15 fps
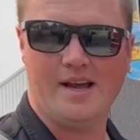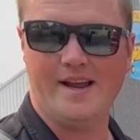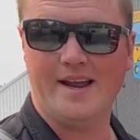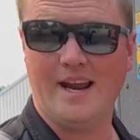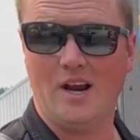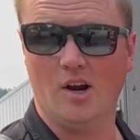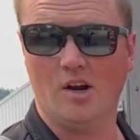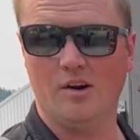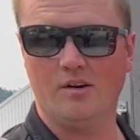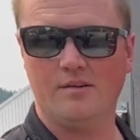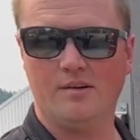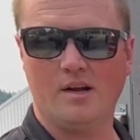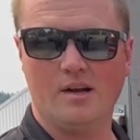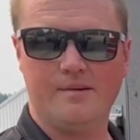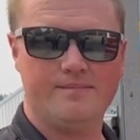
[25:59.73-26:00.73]
air
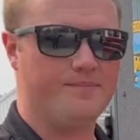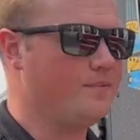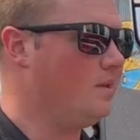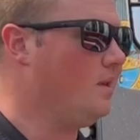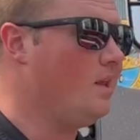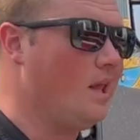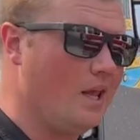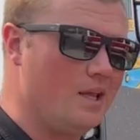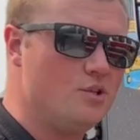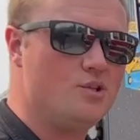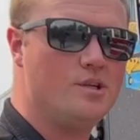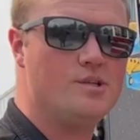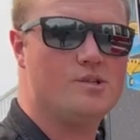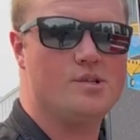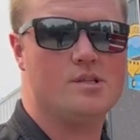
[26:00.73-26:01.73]

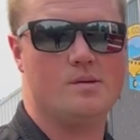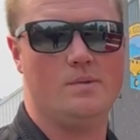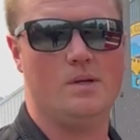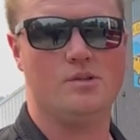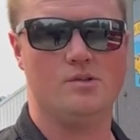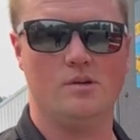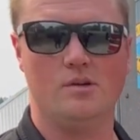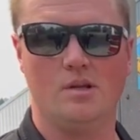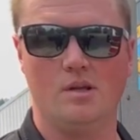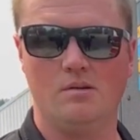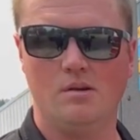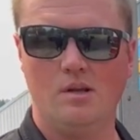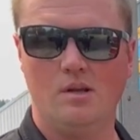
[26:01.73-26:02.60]
gauges just to make sure that